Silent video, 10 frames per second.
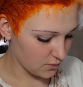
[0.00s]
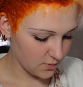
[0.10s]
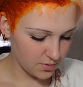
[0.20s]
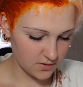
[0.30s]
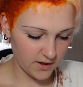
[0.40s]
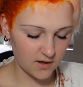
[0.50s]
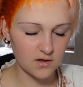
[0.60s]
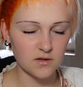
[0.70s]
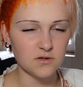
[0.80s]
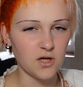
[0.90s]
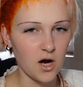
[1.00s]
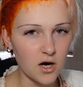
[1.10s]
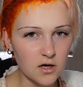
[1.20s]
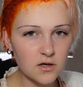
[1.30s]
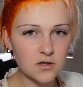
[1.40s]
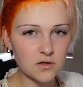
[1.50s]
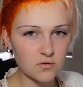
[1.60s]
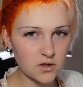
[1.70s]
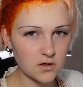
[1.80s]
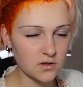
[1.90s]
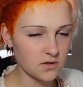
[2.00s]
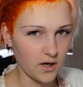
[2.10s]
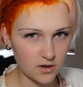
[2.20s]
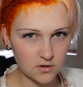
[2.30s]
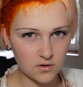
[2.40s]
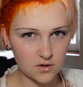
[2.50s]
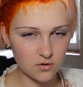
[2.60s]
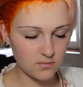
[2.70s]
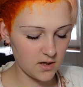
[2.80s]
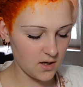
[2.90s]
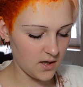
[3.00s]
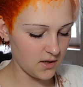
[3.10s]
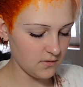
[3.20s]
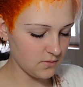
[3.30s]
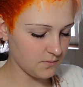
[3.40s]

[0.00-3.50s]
will put like dark green on my head,